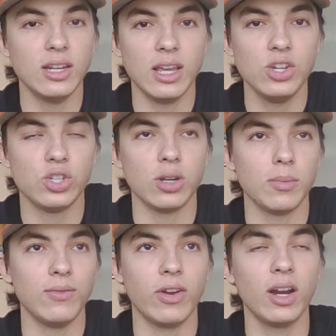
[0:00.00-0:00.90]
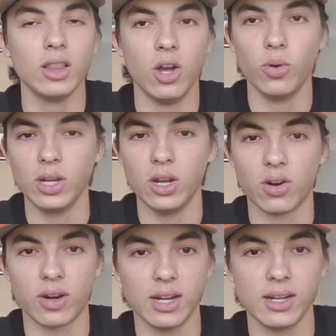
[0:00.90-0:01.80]
the nation. I mean, very low
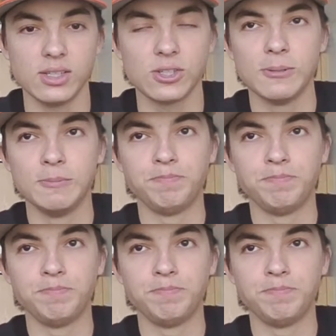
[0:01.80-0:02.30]
ERAs